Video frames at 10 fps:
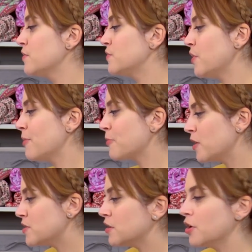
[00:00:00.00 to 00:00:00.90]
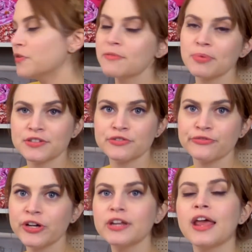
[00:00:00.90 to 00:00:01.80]
So I'm going to lower the presser
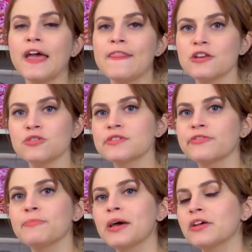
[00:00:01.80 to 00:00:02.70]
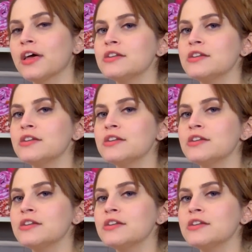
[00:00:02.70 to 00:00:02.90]
foot and then use the foot pedal